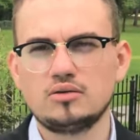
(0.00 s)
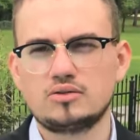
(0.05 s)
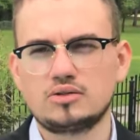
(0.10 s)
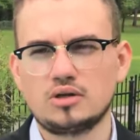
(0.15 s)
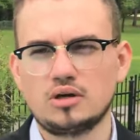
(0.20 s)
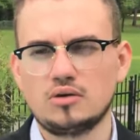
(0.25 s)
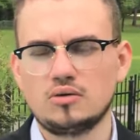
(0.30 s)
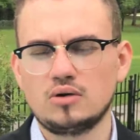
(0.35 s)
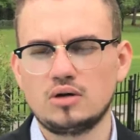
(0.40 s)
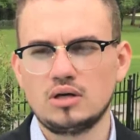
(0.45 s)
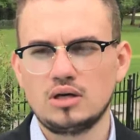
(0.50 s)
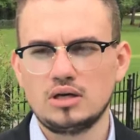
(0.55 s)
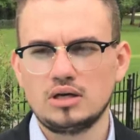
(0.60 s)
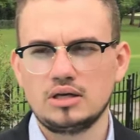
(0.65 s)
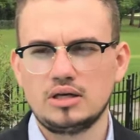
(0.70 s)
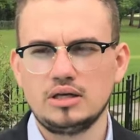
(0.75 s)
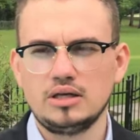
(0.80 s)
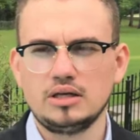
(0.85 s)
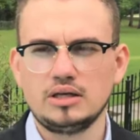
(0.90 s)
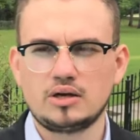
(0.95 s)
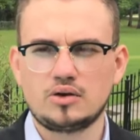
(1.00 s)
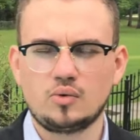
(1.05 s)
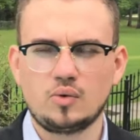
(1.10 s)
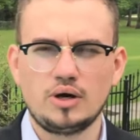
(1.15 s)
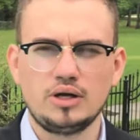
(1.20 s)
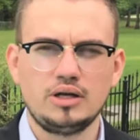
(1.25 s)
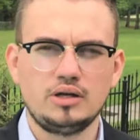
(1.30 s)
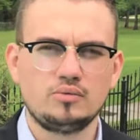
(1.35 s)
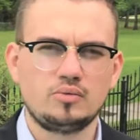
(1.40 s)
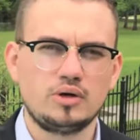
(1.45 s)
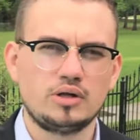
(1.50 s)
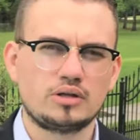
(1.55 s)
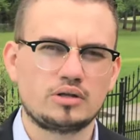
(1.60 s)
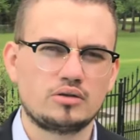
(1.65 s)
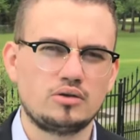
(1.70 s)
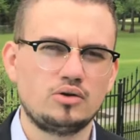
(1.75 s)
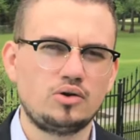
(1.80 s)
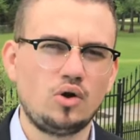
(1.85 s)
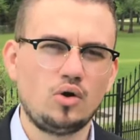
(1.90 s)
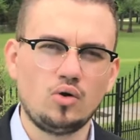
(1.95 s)
So getting acquainted with
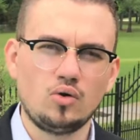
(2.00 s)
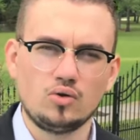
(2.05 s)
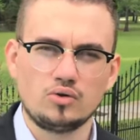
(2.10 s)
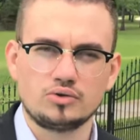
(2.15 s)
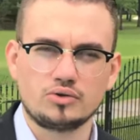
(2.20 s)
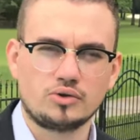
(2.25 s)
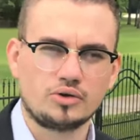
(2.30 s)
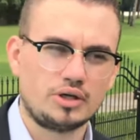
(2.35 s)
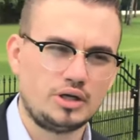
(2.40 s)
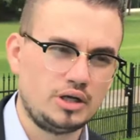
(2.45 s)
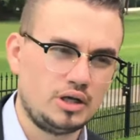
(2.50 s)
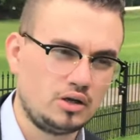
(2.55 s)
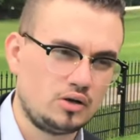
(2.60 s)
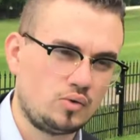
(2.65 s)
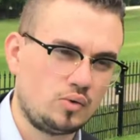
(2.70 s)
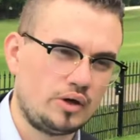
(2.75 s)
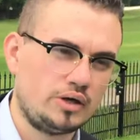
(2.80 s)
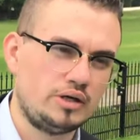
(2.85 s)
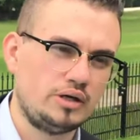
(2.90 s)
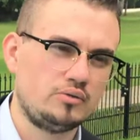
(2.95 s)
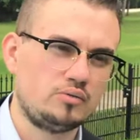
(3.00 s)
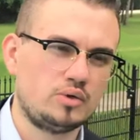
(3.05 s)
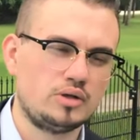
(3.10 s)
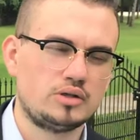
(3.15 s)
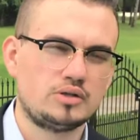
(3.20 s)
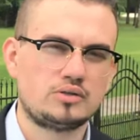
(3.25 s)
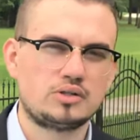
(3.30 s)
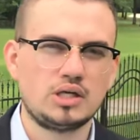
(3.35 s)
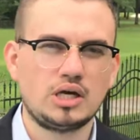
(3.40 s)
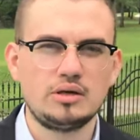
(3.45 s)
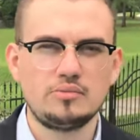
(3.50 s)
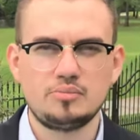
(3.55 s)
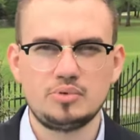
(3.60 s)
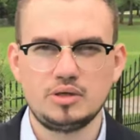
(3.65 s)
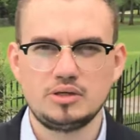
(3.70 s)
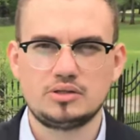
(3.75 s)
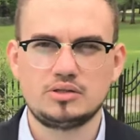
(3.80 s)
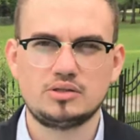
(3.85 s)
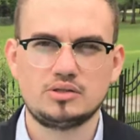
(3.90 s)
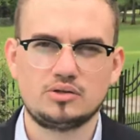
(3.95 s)
gold or getting acquainted with type
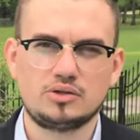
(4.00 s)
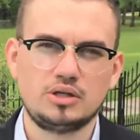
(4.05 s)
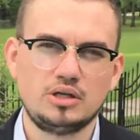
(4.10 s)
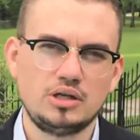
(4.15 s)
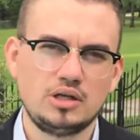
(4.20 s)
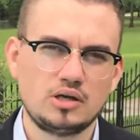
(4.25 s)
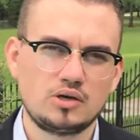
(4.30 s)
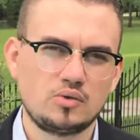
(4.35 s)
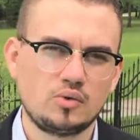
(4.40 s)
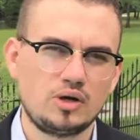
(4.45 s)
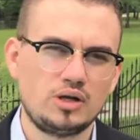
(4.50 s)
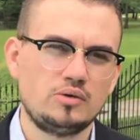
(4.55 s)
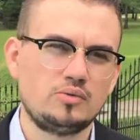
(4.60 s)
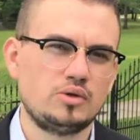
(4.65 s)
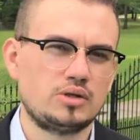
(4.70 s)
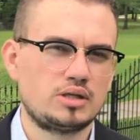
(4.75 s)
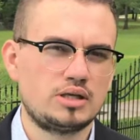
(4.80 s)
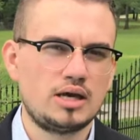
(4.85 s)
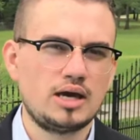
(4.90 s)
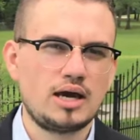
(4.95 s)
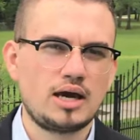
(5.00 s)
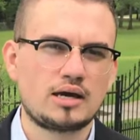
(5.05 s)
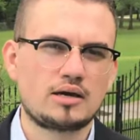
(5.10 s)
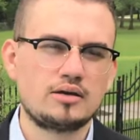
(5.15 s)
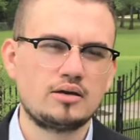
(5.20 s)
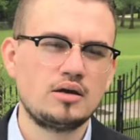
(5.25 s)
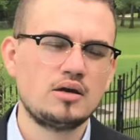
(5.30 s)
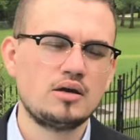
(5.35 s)
pieces or getting acquainted with CAC,